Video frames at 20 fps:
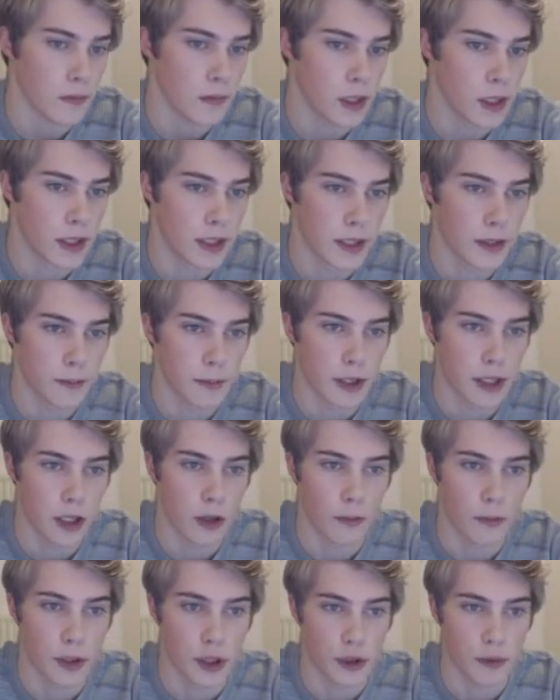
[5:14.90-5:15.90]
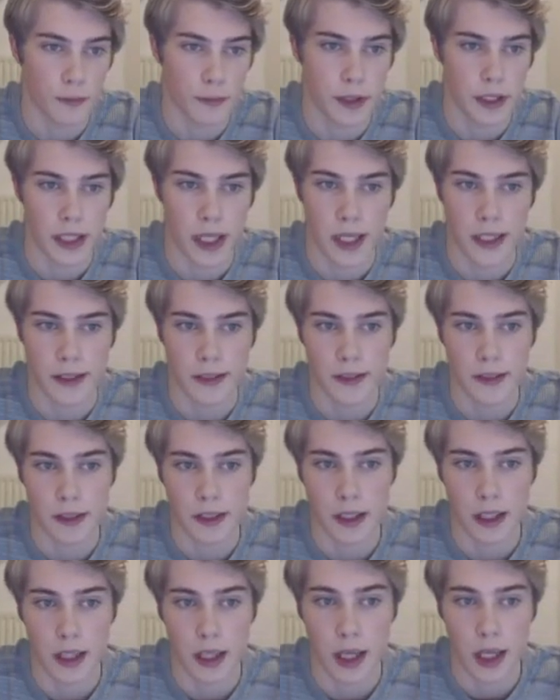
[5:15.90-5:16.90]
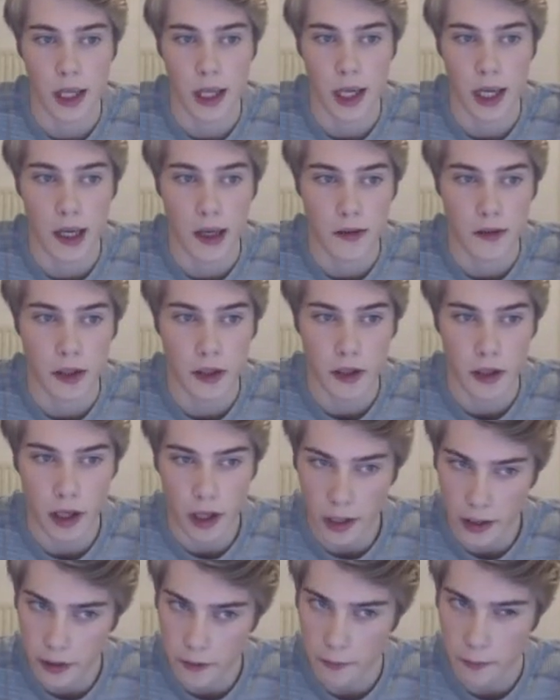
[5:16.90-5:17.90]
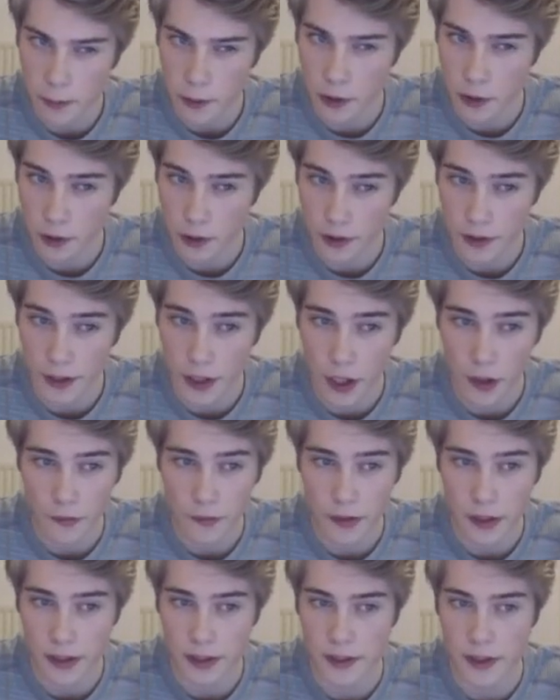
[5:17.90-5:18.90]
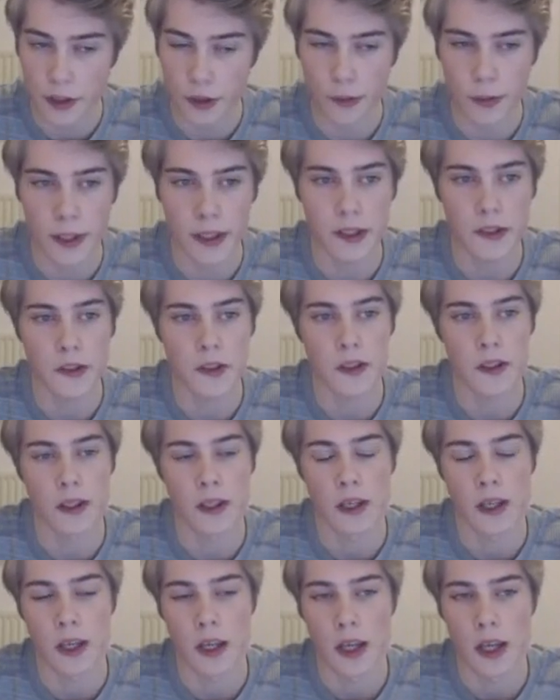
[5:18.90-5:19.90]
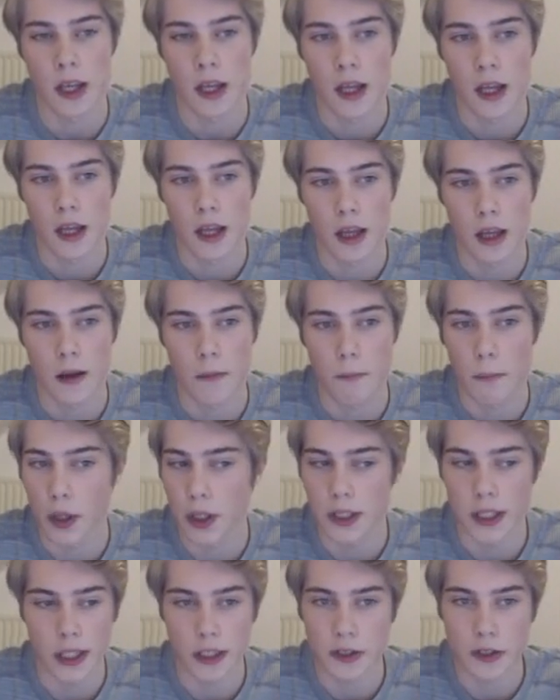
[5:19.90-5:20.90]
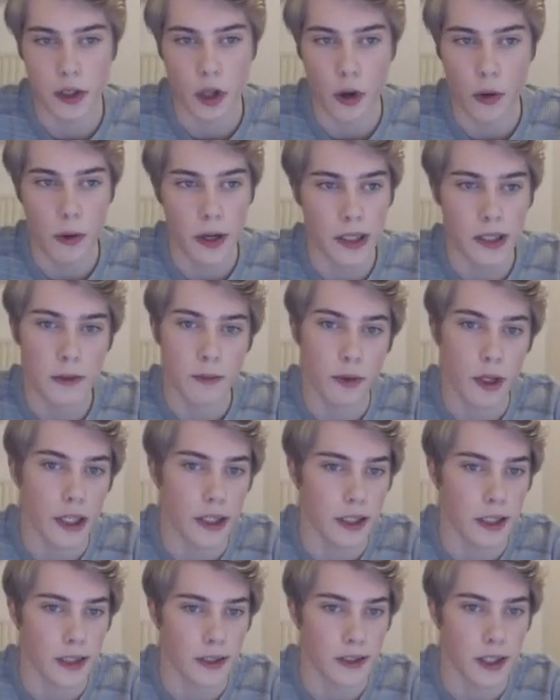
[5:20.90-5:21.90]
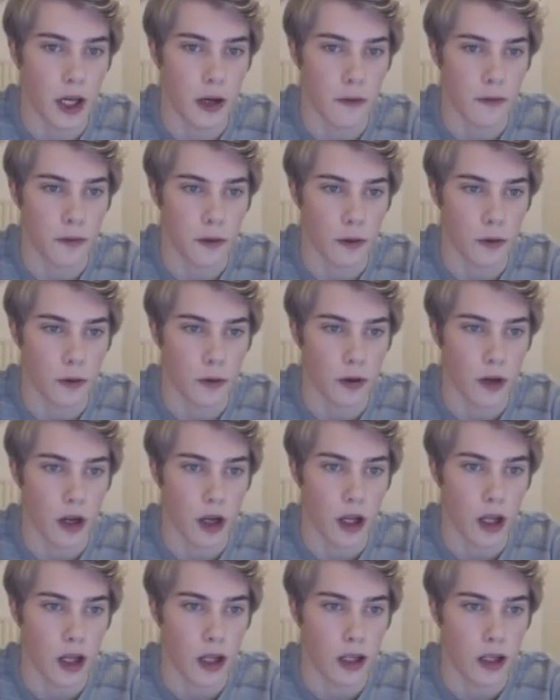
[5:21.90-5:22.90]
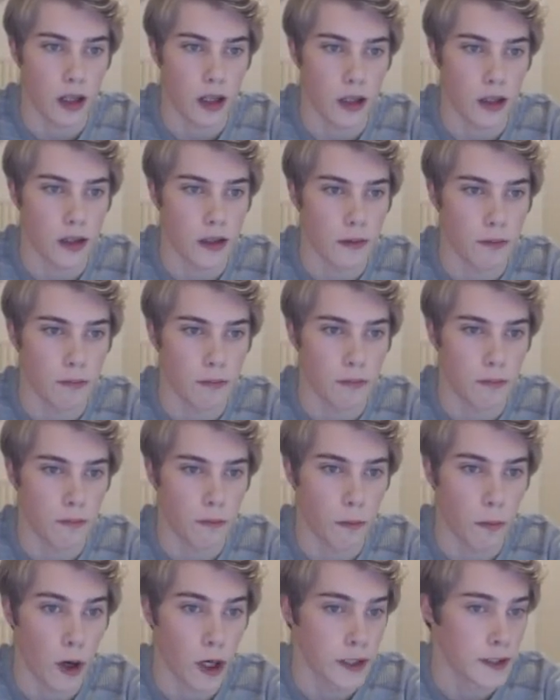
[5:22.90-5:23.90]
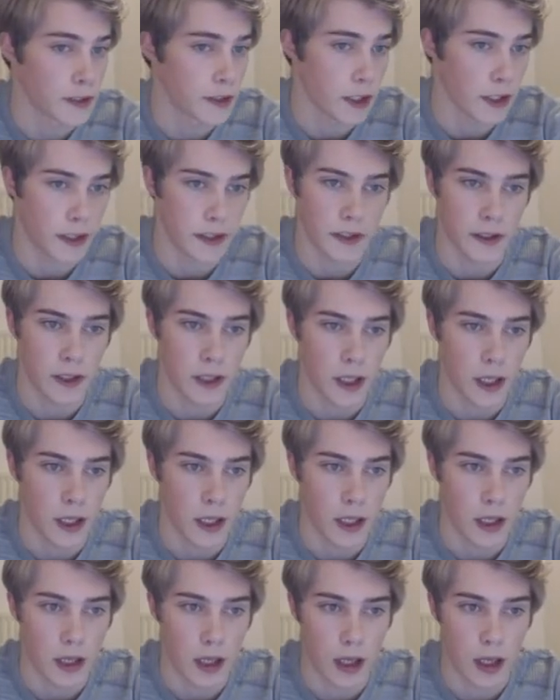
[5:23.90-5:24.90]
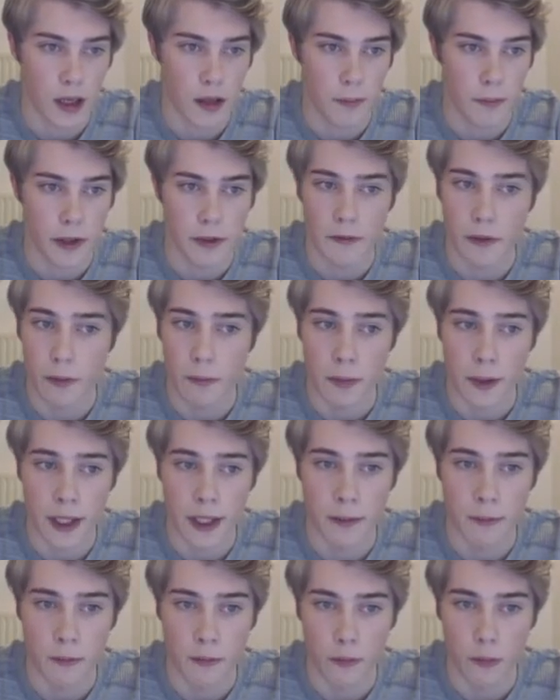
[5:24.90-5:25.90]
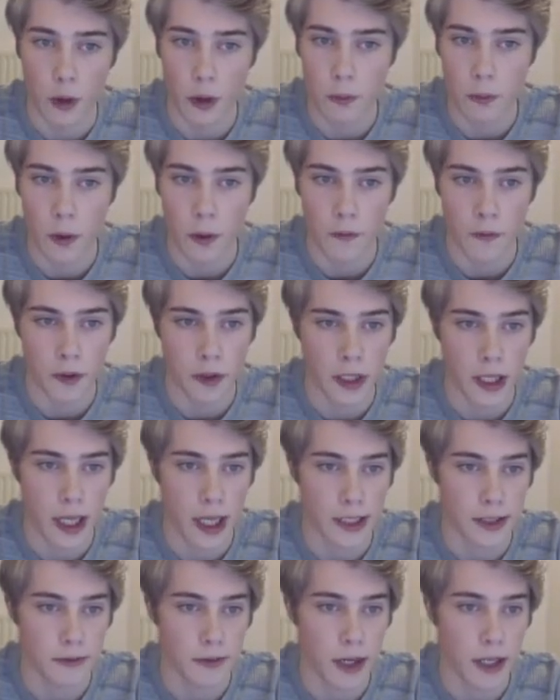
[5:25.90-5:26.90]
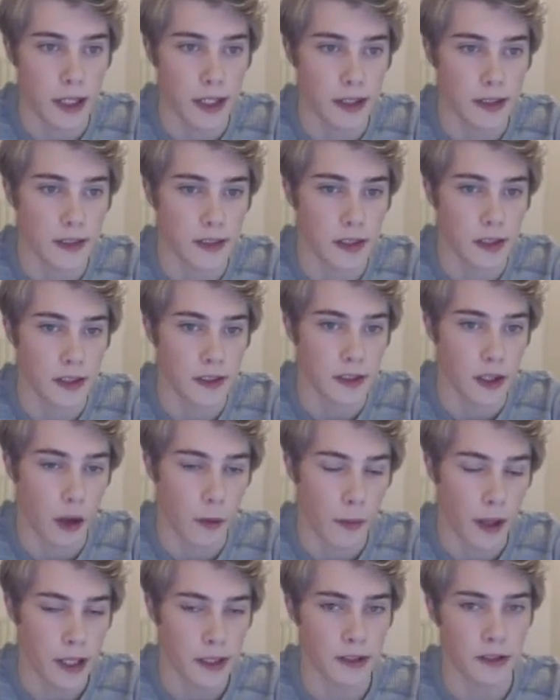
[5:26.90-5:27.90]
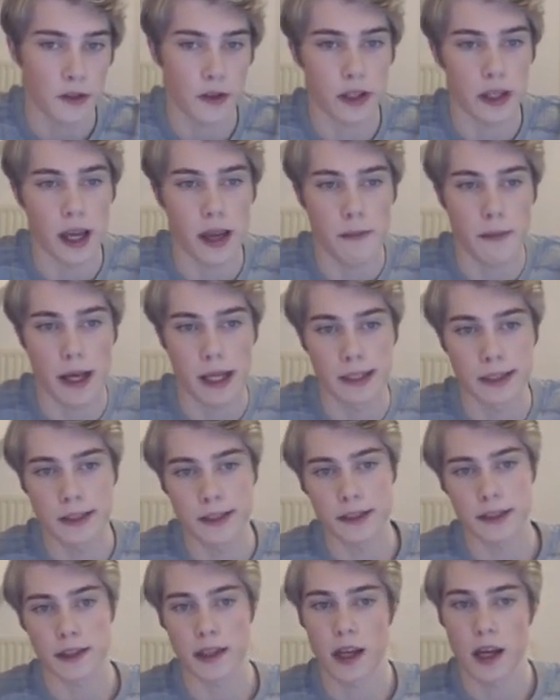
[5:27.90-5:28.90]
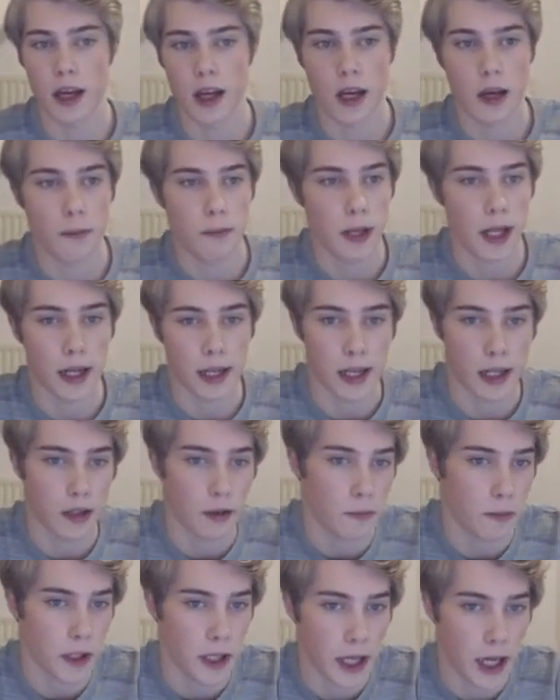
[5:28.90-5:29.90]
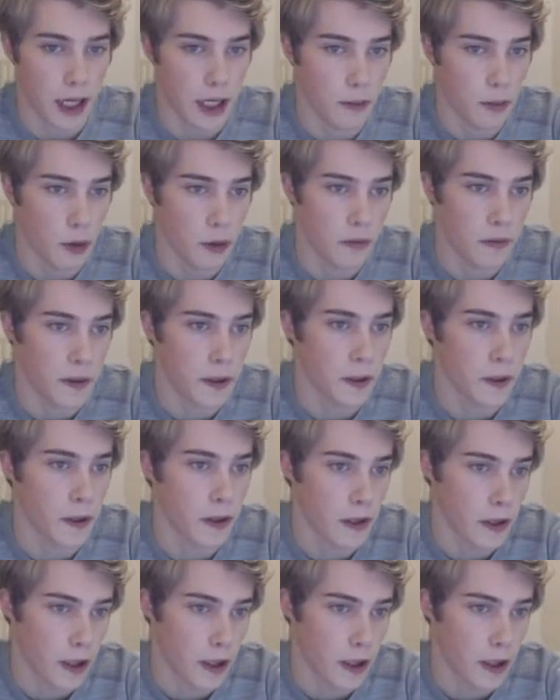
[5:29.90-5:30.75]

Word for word: you simply go bishop b8. And you kind of put yourself in a stalemate. But there's no way to break this down for uh, the white side. Um, if you play rook move on the last rank, it's a stalemate, so the game ends. Uh, black cannot play any move here.